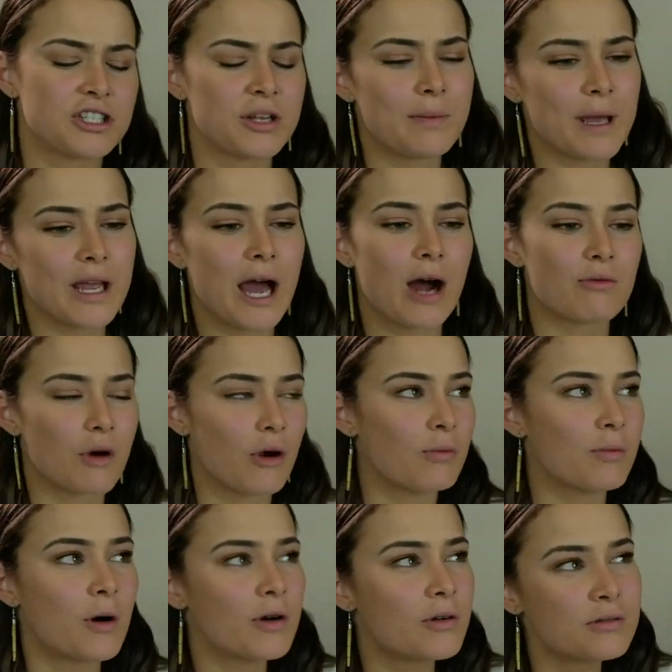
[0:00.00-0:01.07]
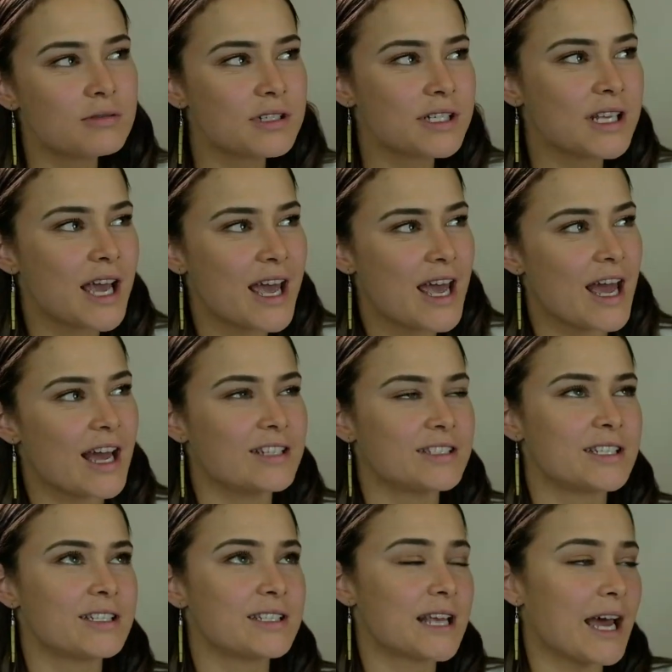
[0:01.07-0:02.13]
to be our role models,
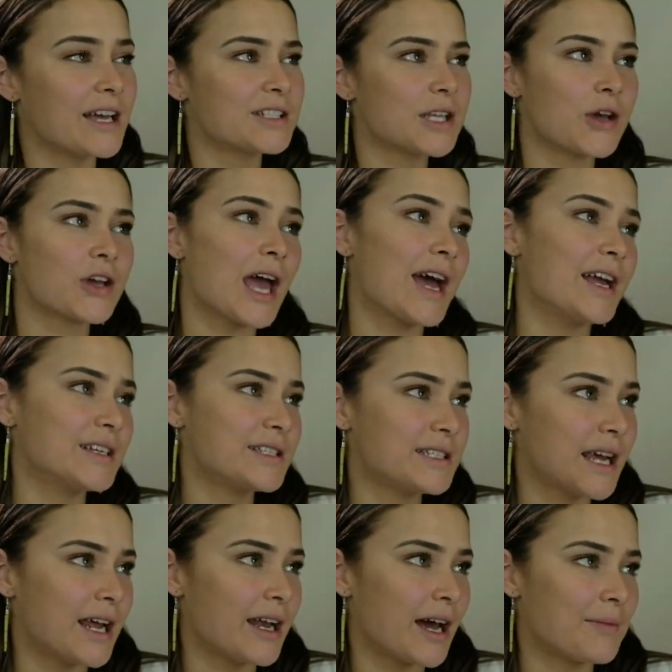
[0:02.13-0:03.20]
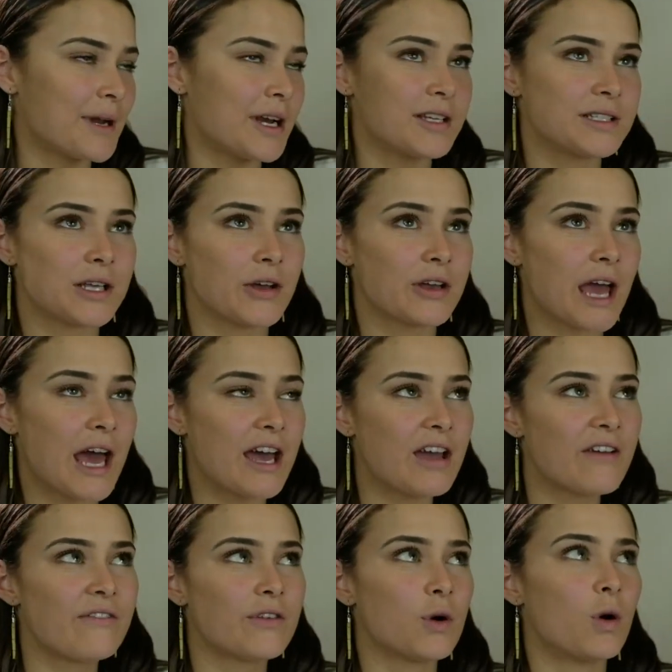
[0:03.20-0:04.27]
and to say it's okay to stand up, and it's
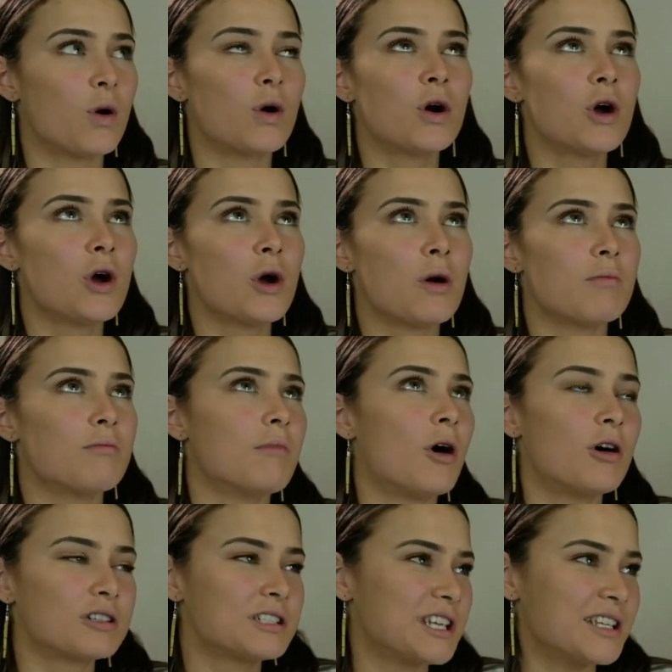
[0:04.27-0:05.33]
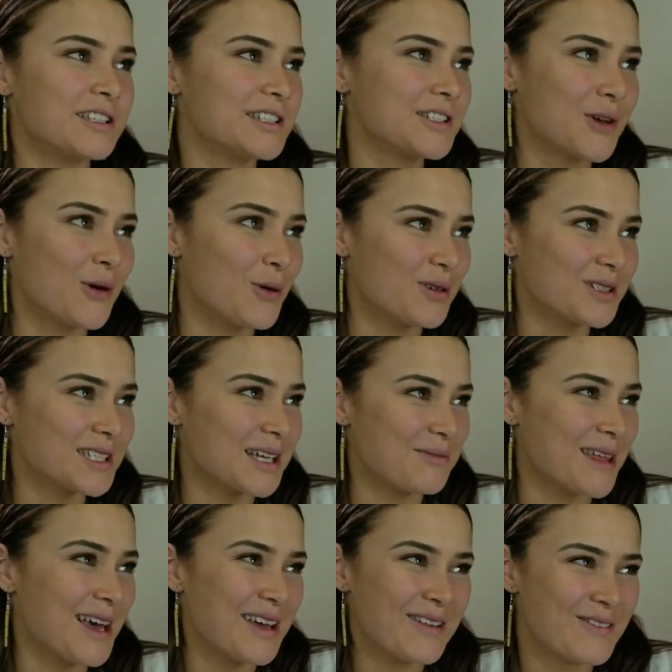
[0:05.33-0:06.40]
okay if you're mocked in school or
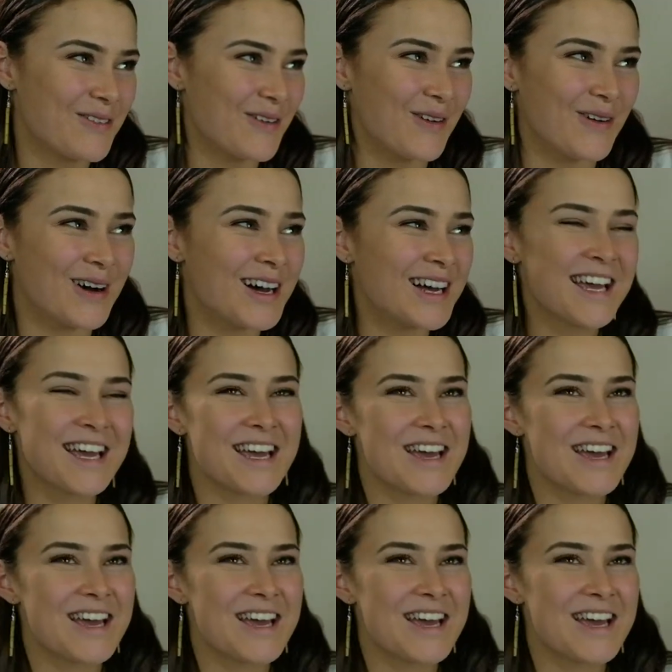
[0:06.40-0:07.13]
something for